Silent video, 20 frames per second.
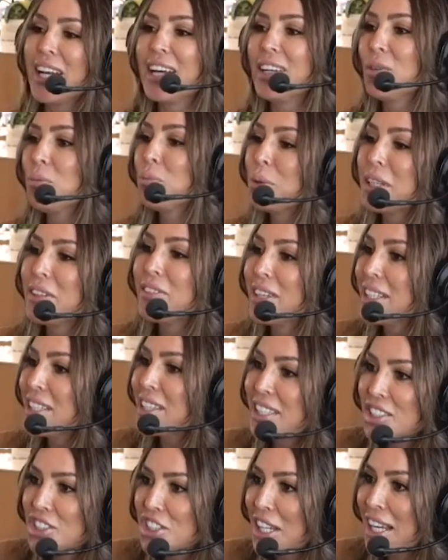I don't believe
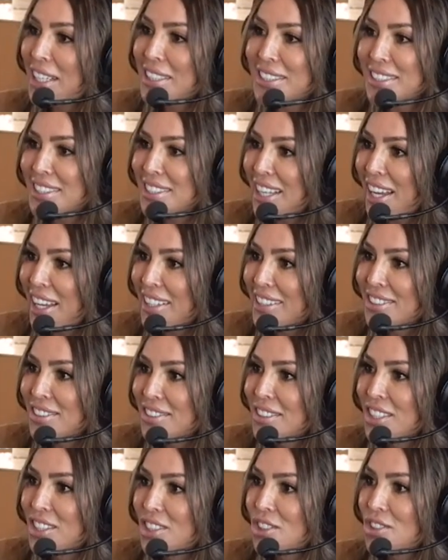anything she has to say.
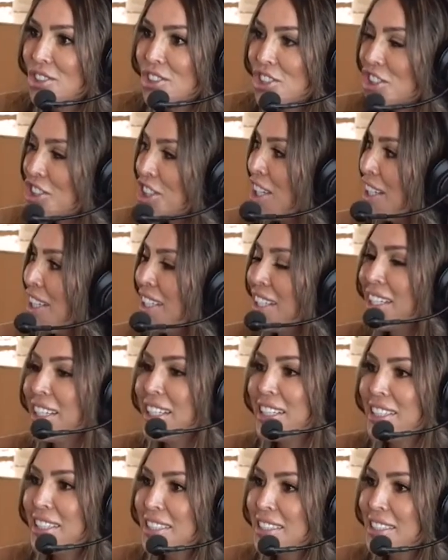Okay. Mm, there you she go. She
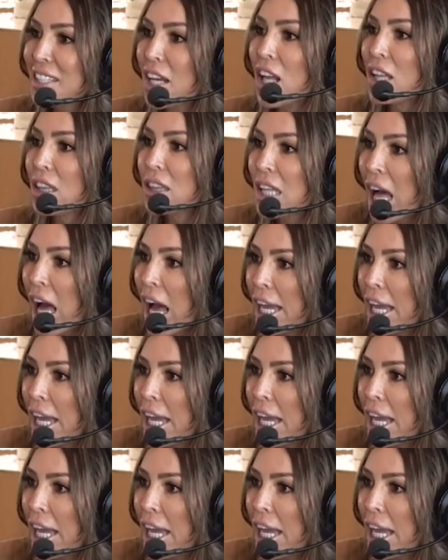is a liar.